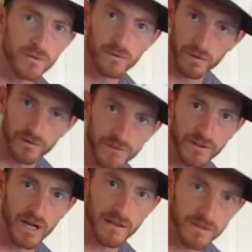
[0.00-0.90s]
tools to
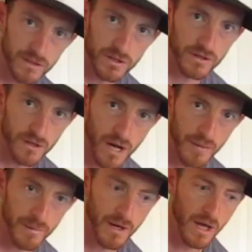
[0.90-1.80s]
cut this shirt
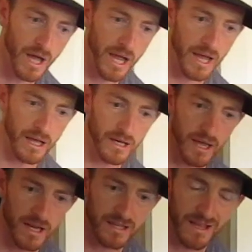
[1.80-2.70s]
up
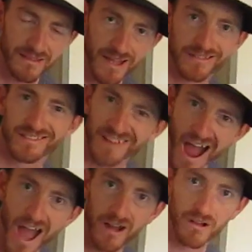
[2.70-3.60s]
and get that
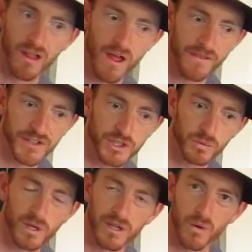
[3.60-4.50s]
style that you
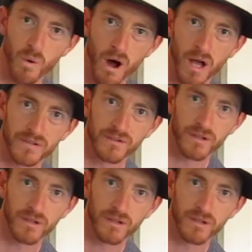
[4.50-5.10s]
really want,